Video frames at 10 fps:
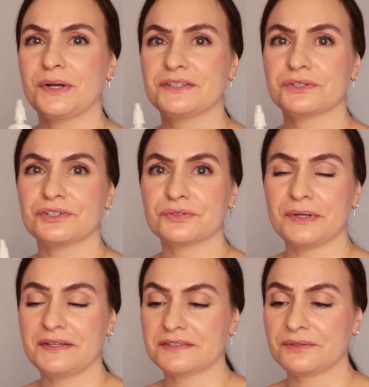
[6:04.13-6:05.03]
once or
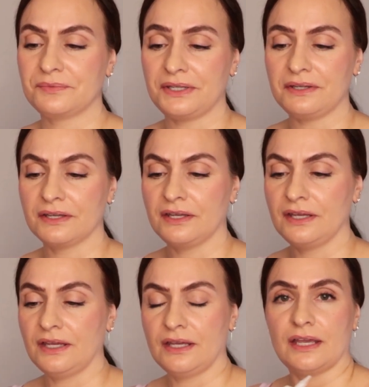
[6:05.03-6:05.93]
twice a week.
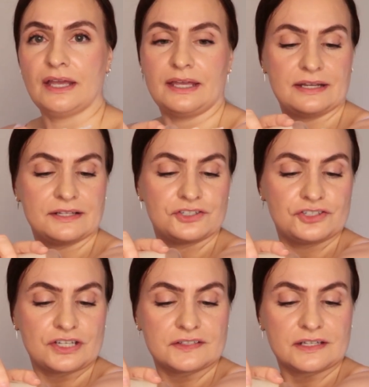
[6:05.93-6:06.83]
And it's
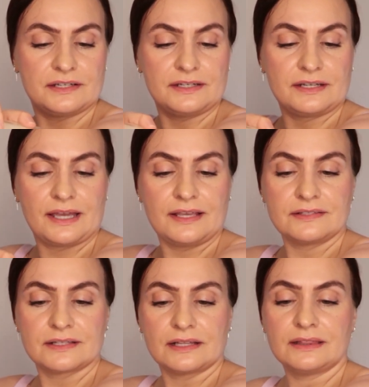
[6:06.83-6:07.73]
just a
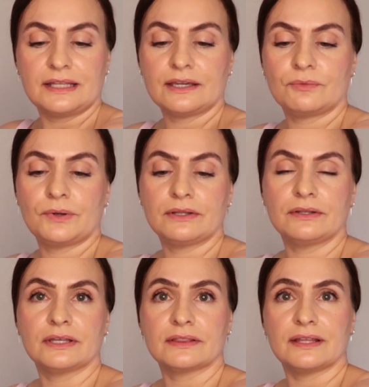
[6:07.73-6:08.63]
nice liquid.
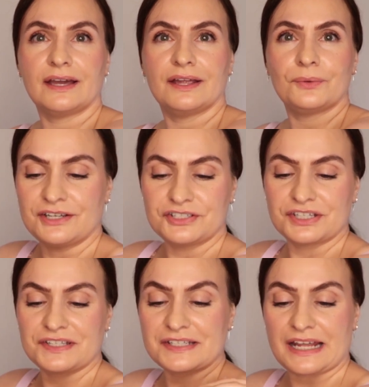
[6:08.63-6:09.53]
Look at that. And
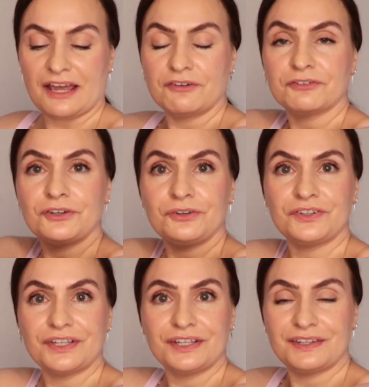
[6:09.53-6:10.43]
just after you
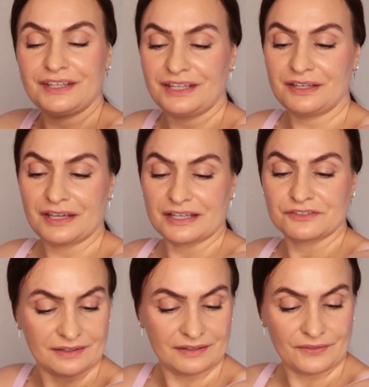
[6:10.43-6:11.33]
did the
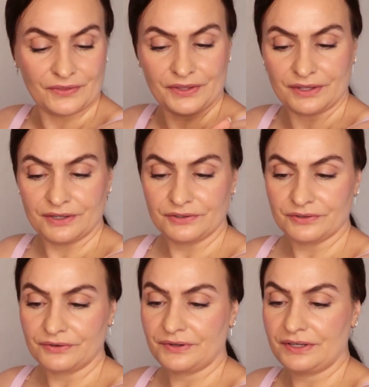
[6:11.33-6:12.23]
exfoliating,
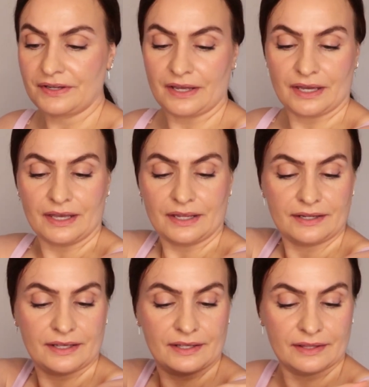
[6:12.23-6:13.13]
you're going to
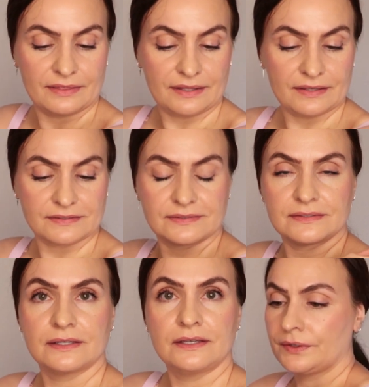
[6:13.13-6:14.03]
add
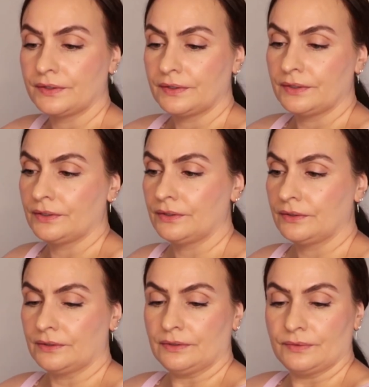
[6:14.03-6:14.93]
this. I don't
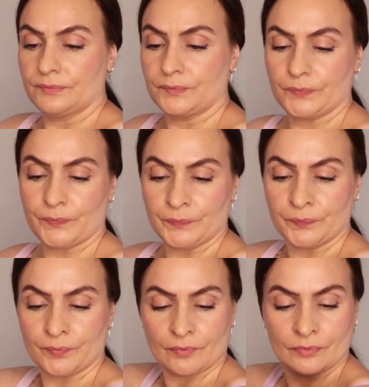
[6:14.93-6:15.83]
bother using a cotton
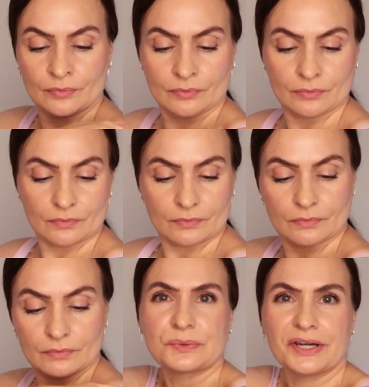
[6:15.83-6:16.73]
ball or cotton
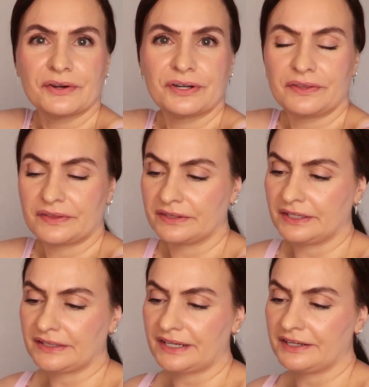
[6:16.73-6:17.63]
square or anything
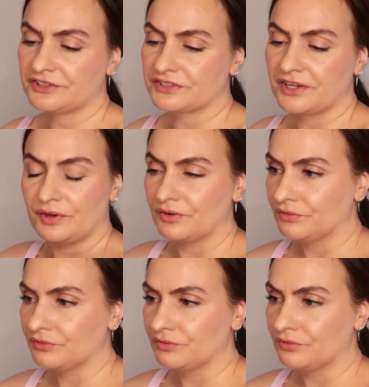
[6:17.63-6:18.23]
like that. I just